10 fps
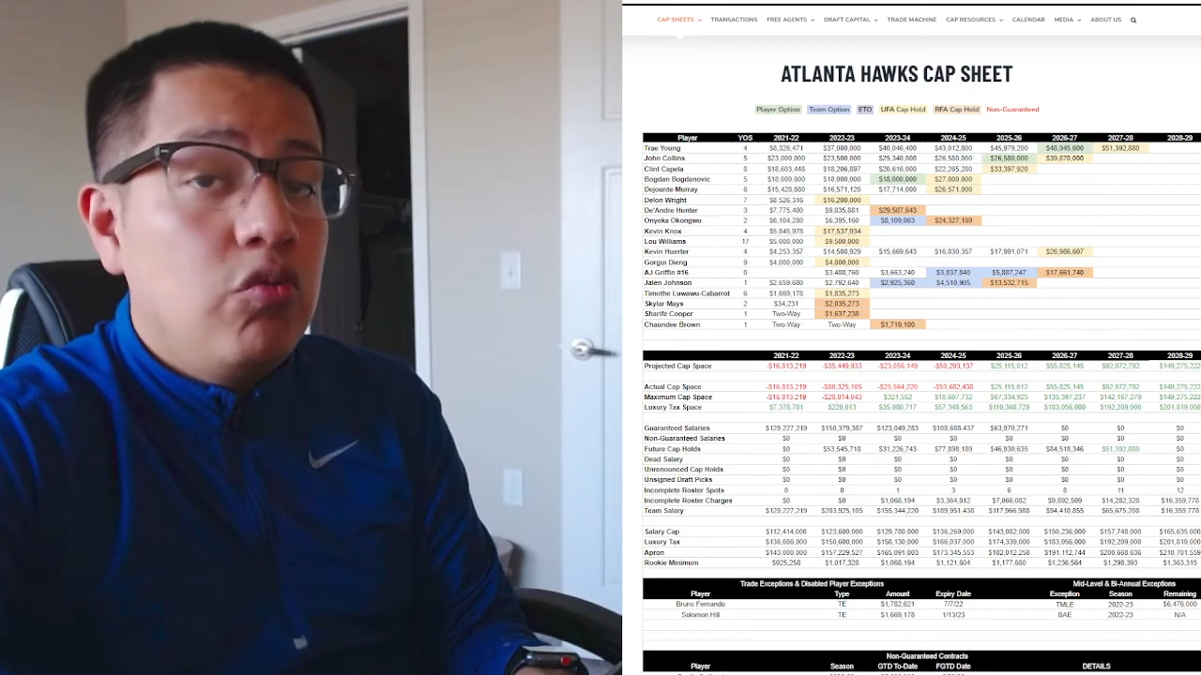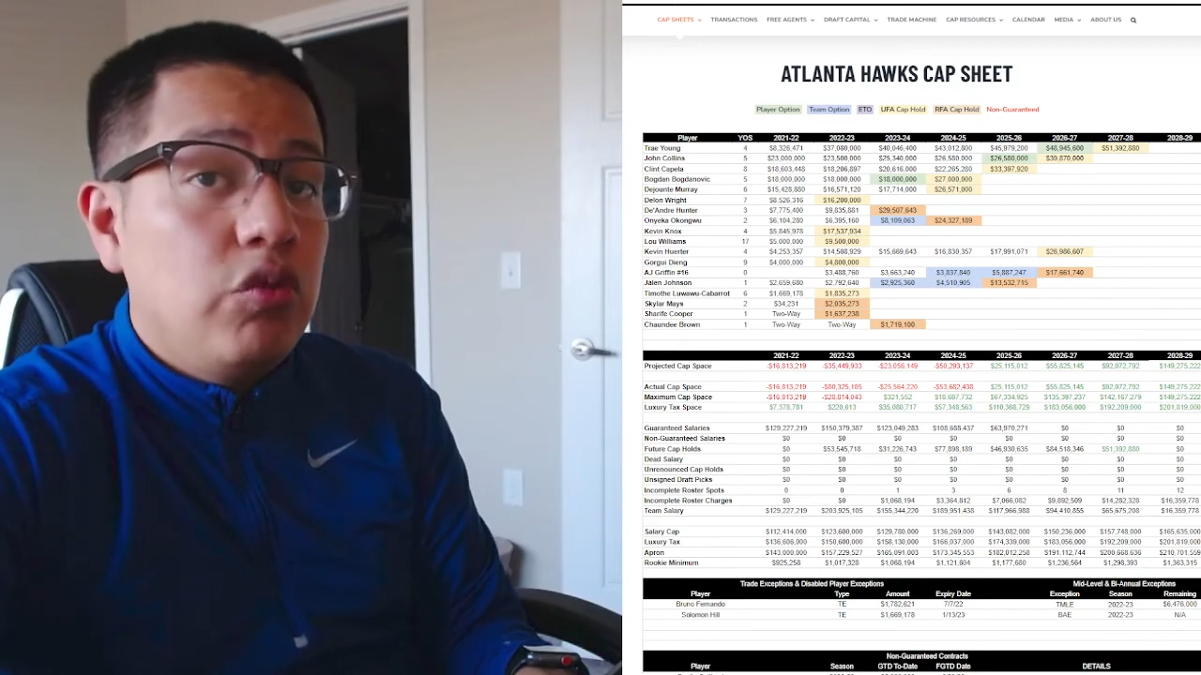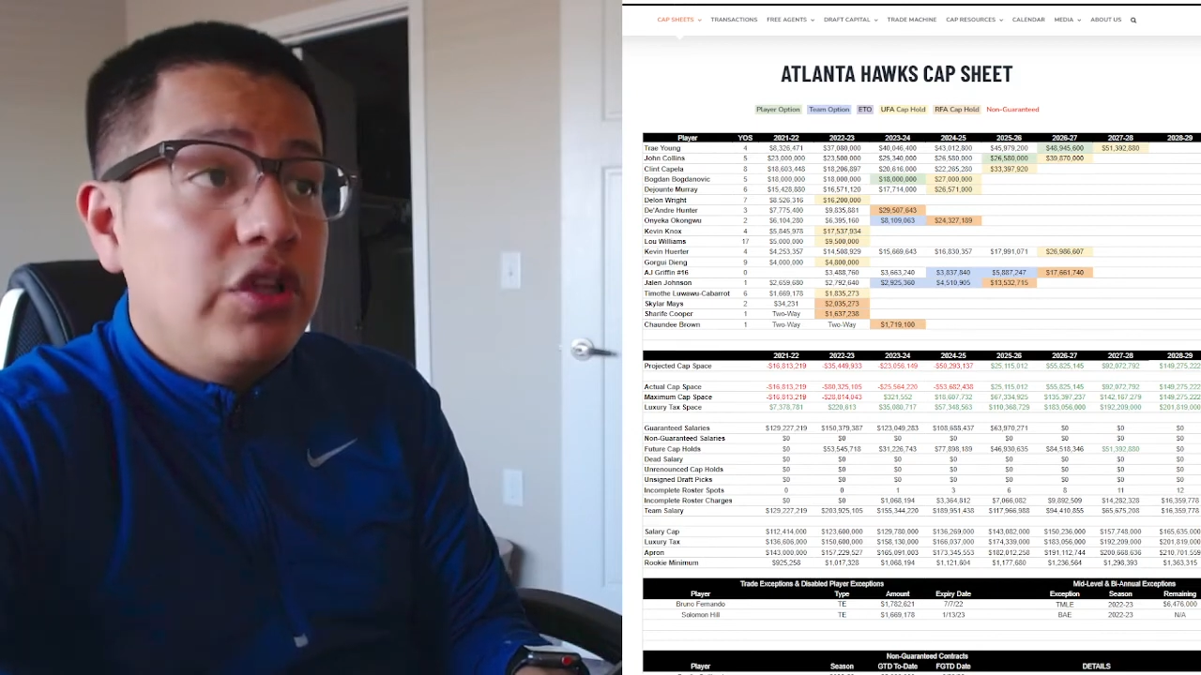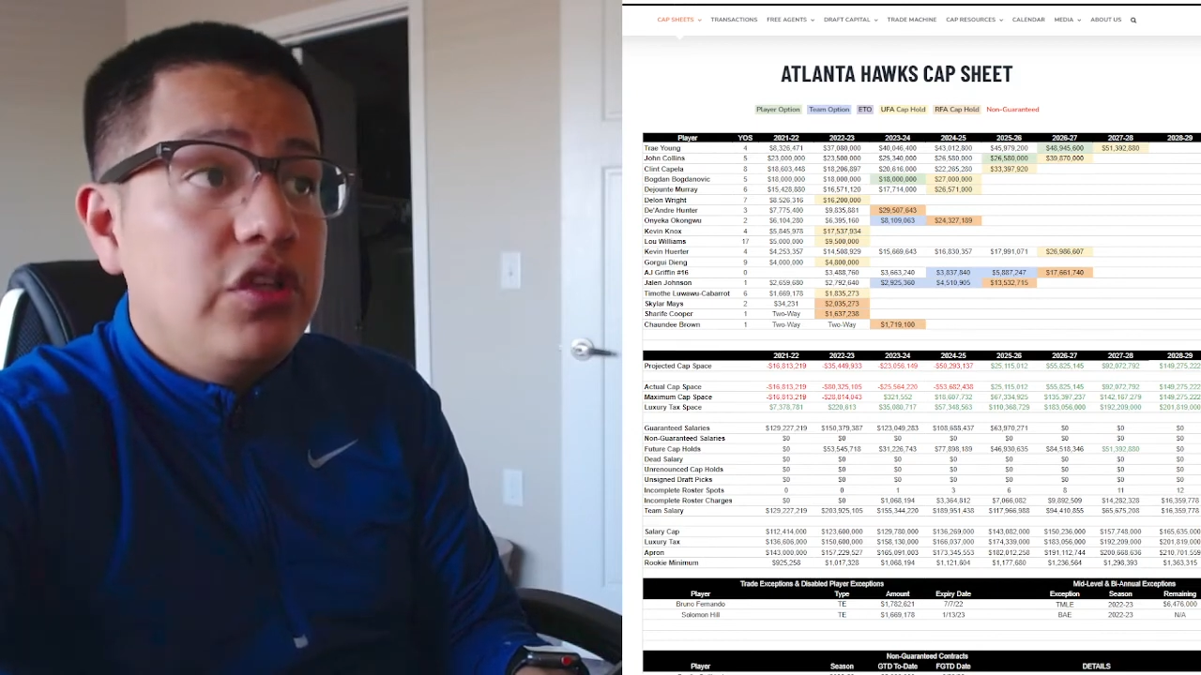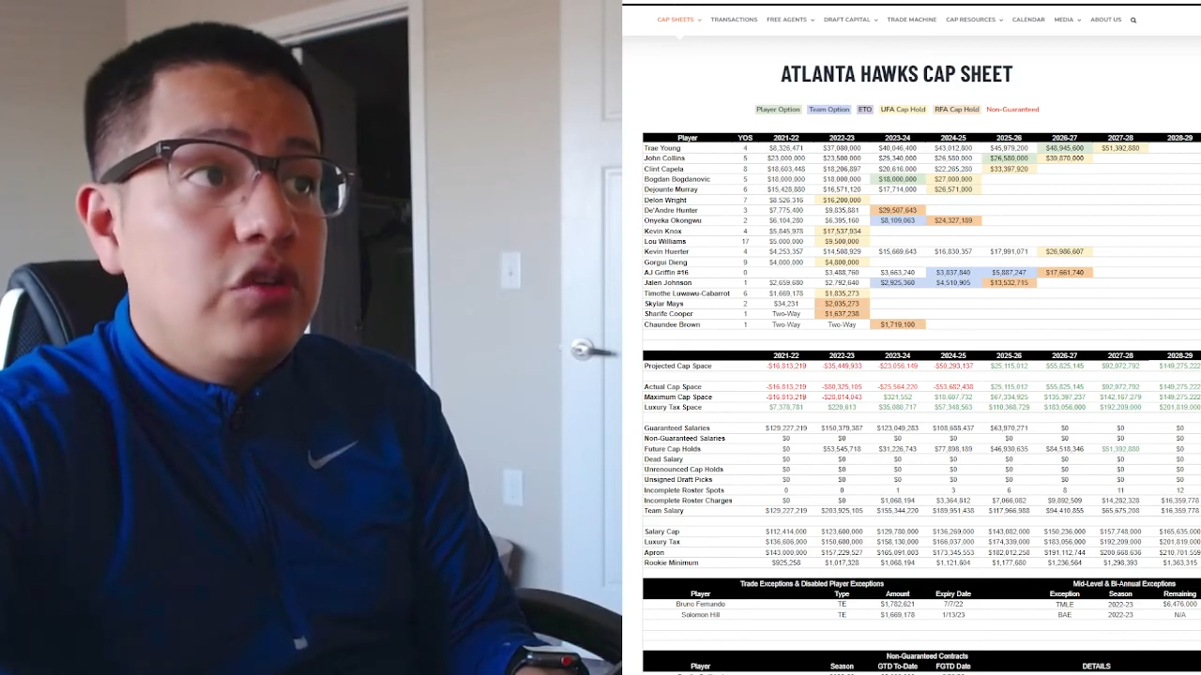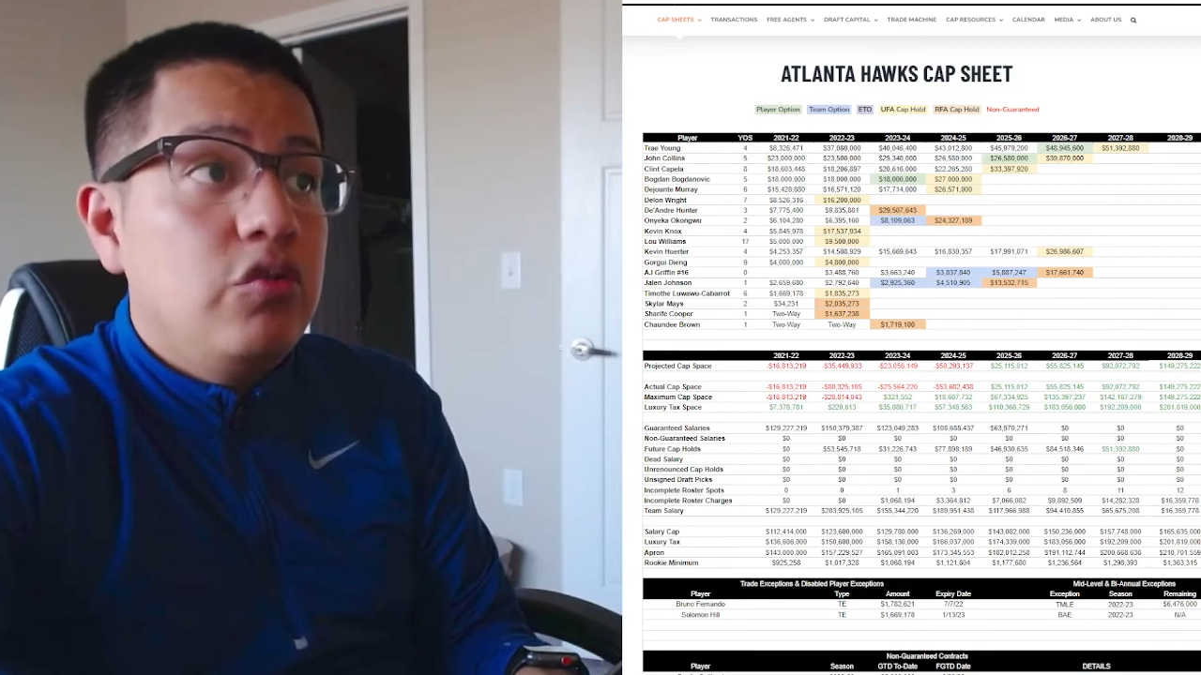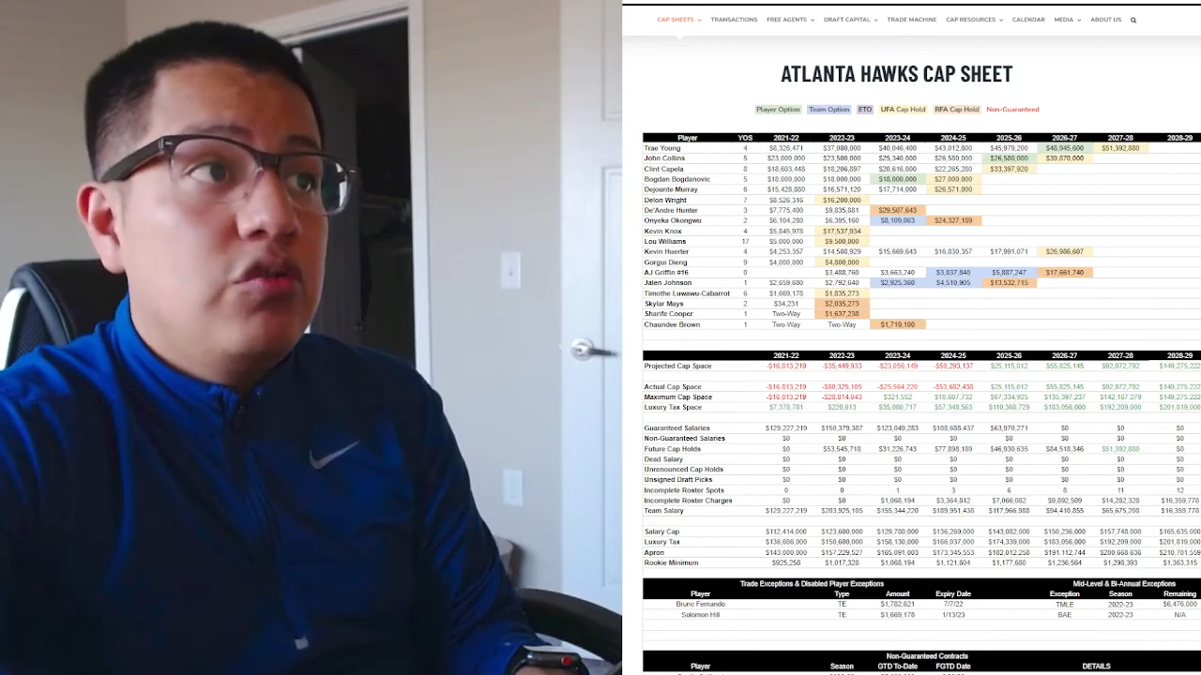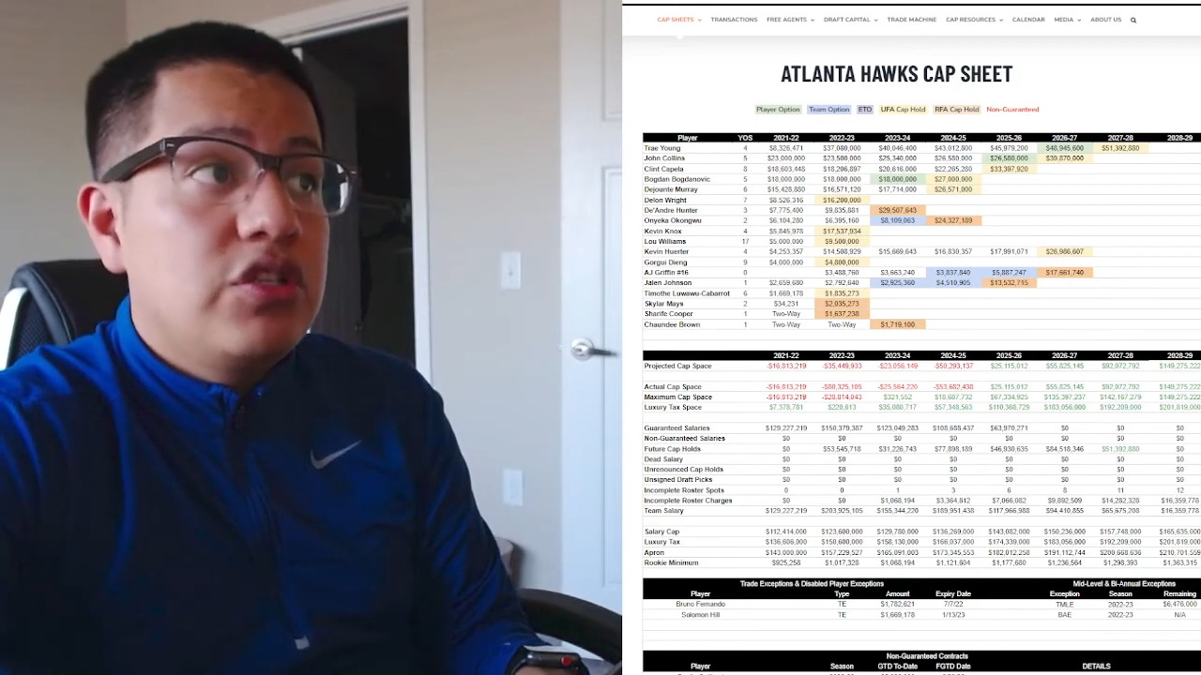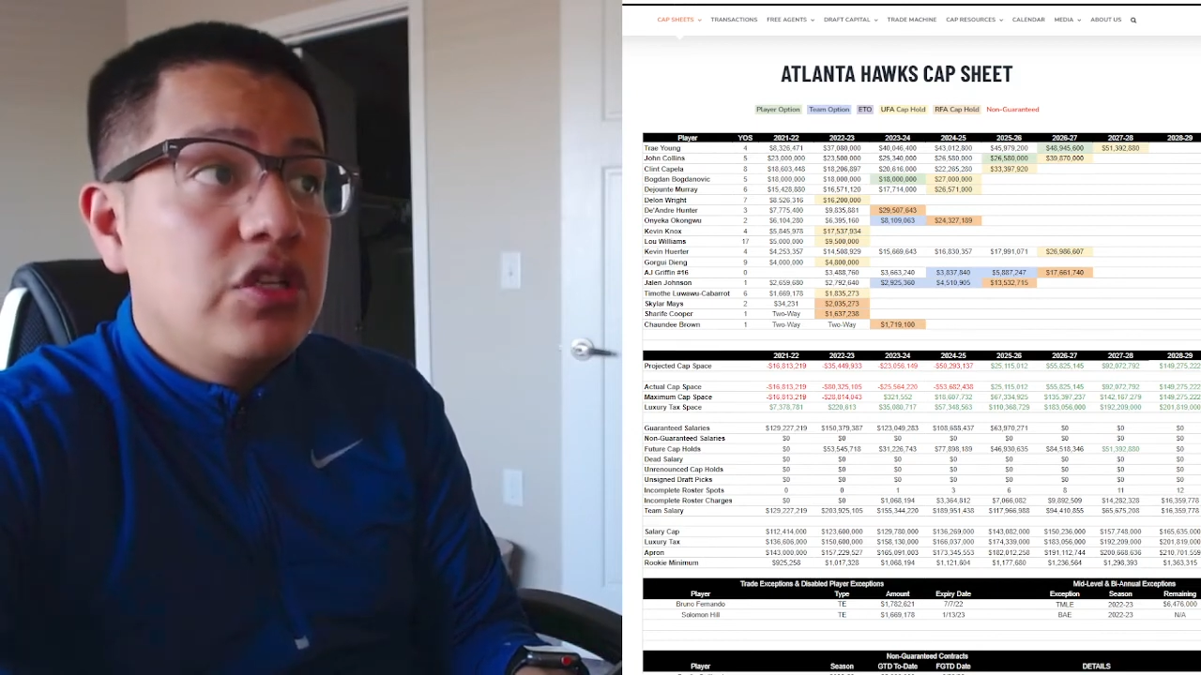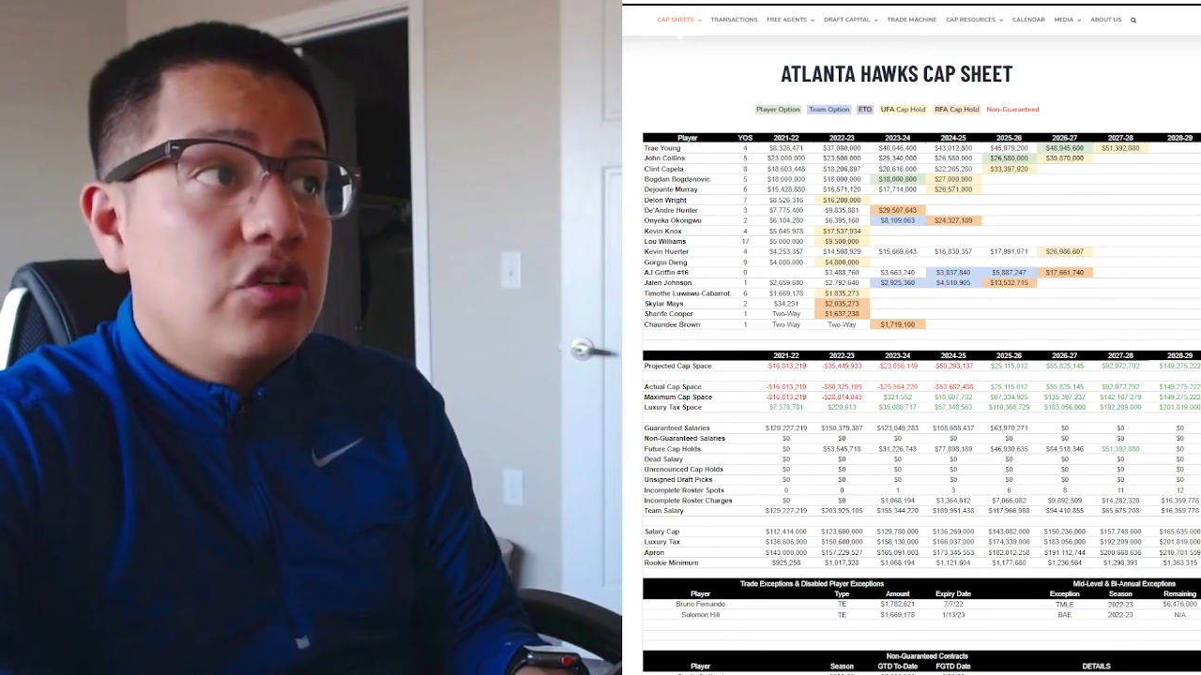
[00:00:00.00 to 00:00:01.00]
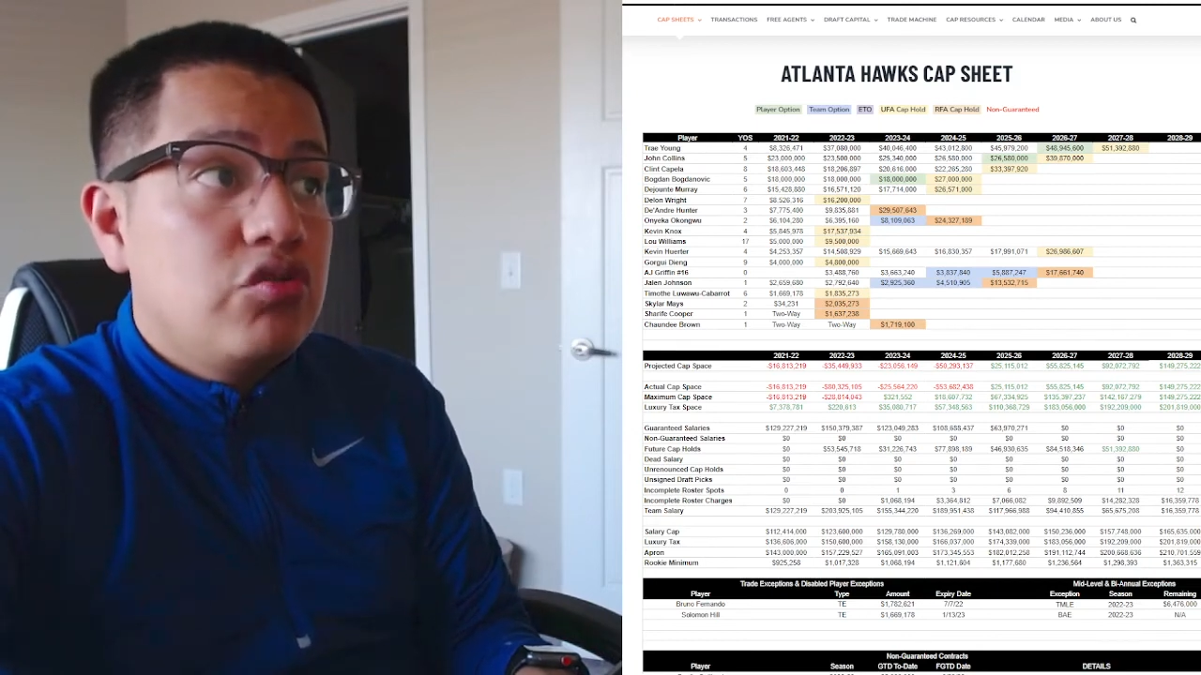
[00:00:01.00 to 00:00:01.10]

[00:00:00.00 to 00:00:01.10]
really use